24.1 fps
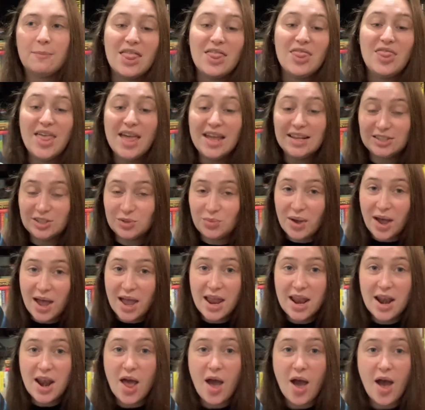This
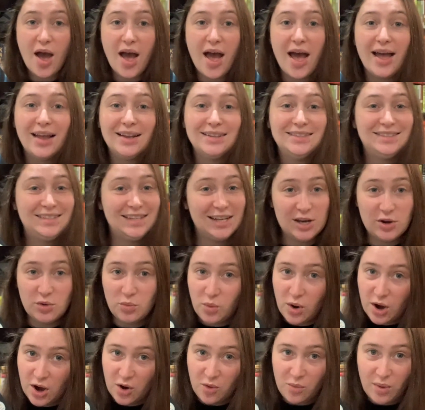one didn't
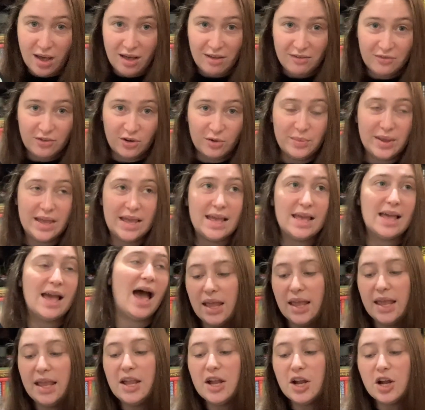work well for me.
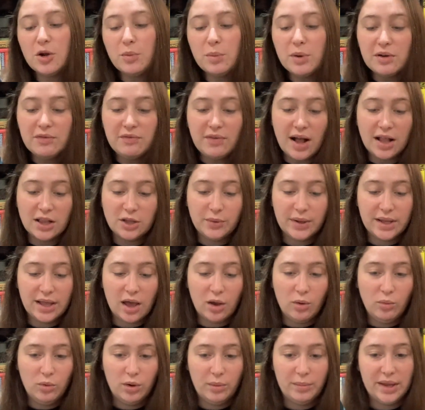Here we're following a
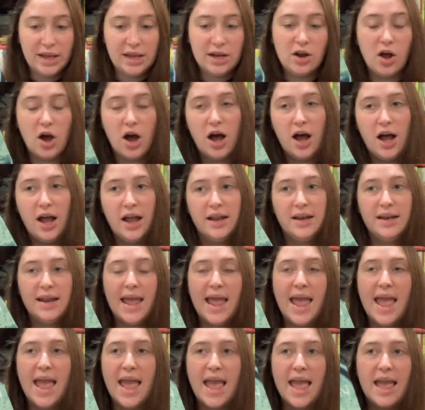woman on
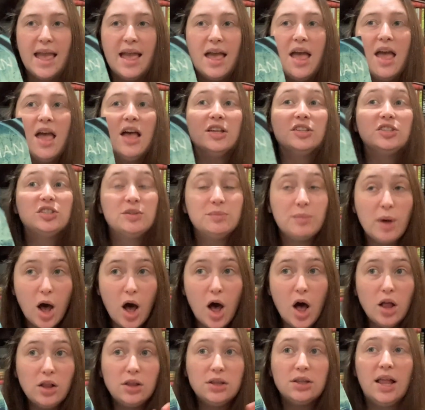a
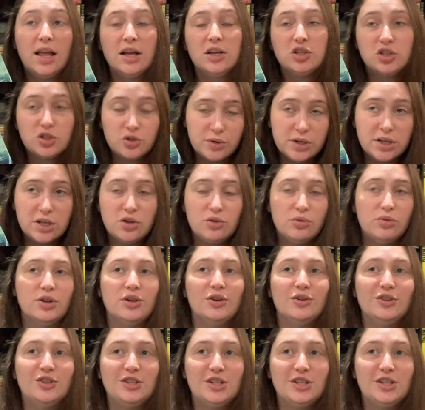small luxury cruise.